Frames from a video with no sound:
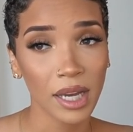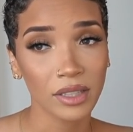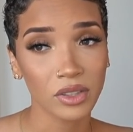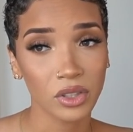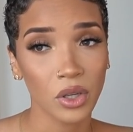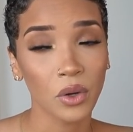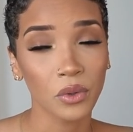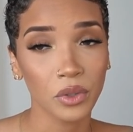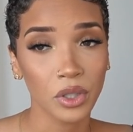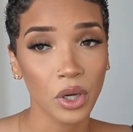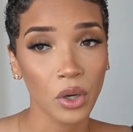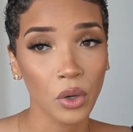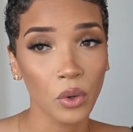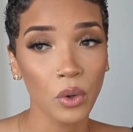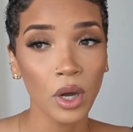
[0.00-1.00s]
I don't
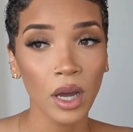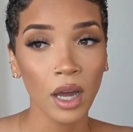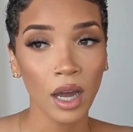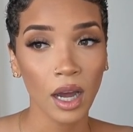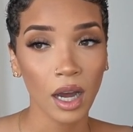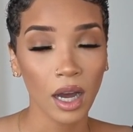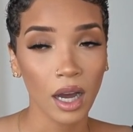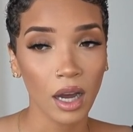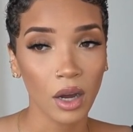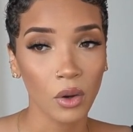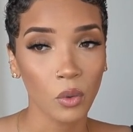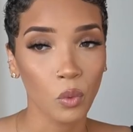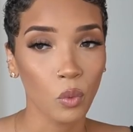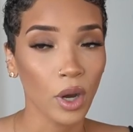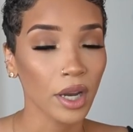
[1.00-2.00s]
know uh,
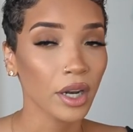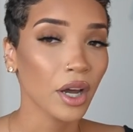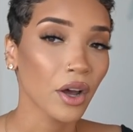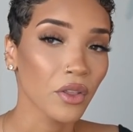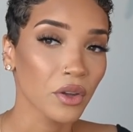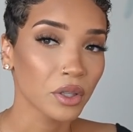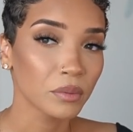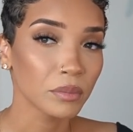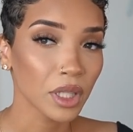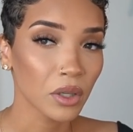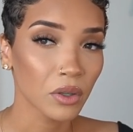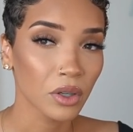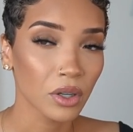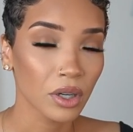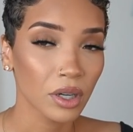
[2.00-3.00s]
what other
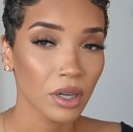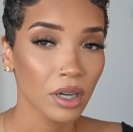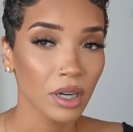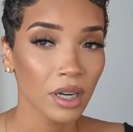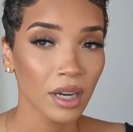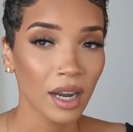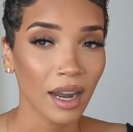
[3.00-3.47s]
mirror